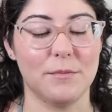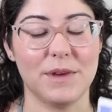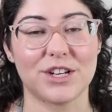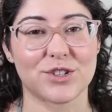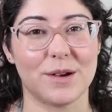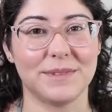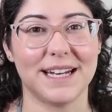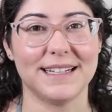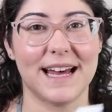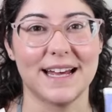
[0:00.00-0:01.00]
make sure I'm
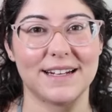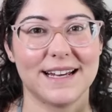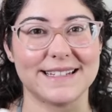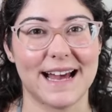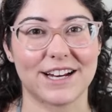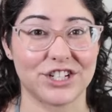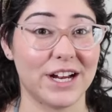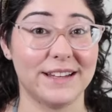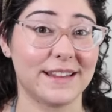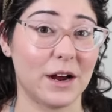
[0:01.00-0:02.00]
getting that exact
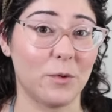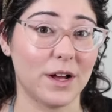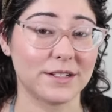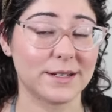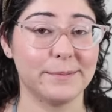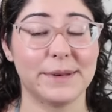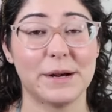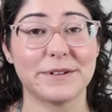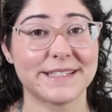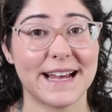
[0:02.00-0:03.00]
shade that I want. But
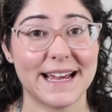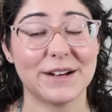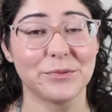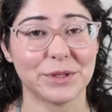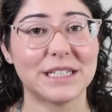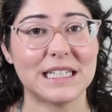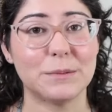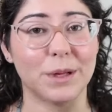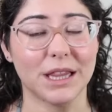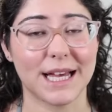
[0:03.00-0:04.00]
I will say it really
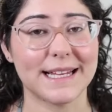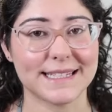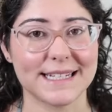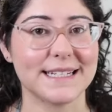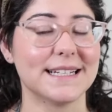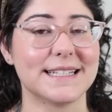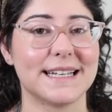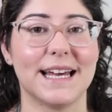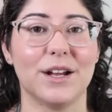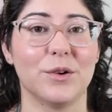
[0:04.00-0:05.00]
blends into the
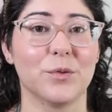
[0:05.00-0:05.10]
skin